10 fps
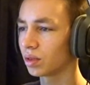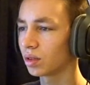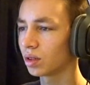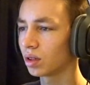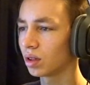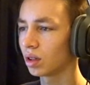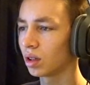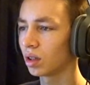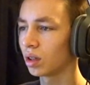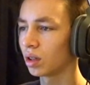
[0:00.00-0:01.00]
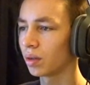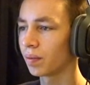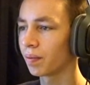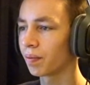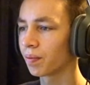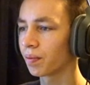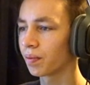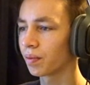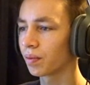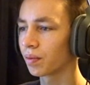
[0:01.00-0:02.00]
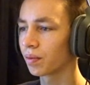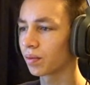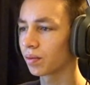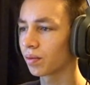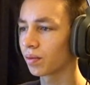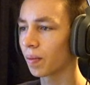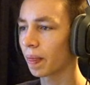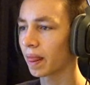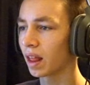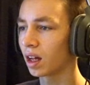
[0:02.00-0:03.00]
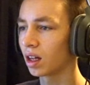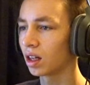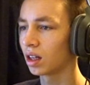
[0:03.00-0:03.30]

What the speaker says: (no one is talking)